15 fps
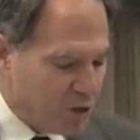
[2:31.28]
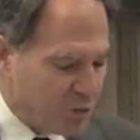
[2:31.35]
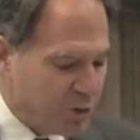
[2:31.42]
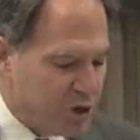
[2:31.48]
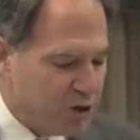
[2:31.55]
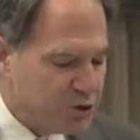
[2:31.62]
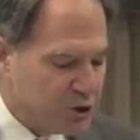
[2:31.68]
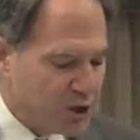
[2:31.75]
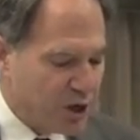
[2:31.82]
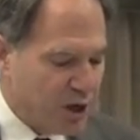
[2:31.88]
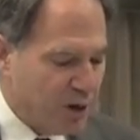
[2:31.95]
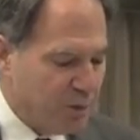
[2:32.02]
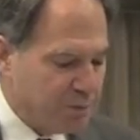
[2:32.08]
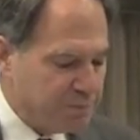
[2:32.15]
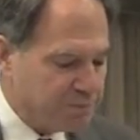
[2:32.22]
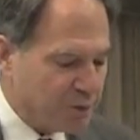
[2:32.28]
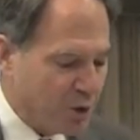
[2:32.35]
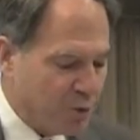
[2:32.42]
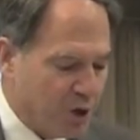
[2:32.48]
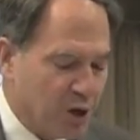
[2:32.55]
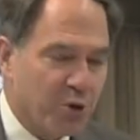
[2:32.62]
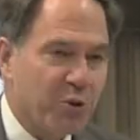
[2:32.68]
Three years ago,
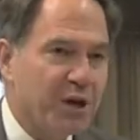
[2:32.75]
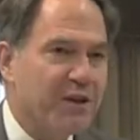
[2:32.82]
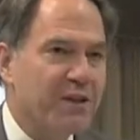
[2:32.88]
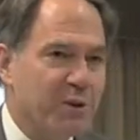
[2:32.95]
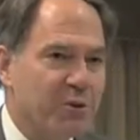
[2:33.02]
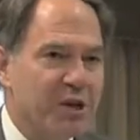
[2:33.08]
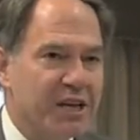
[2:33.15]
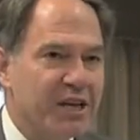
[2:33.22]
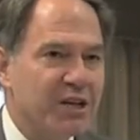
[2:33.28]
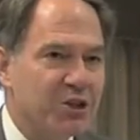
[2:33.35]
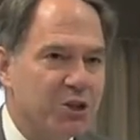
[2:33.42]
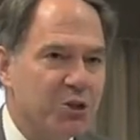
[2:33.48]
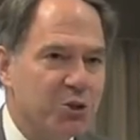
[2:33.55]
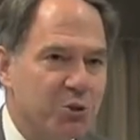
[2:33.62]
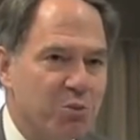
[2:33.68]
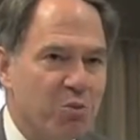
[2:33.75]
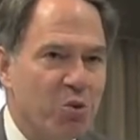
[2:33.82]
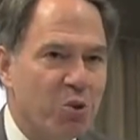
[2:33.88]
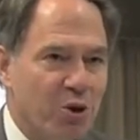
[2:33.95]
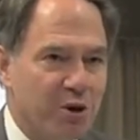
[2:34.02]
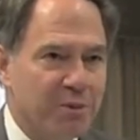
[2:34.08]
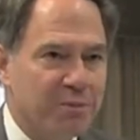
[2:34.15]
we agreed that we needed to do
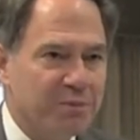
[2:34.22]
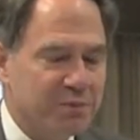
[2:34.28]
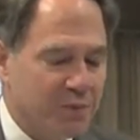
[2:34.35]
more,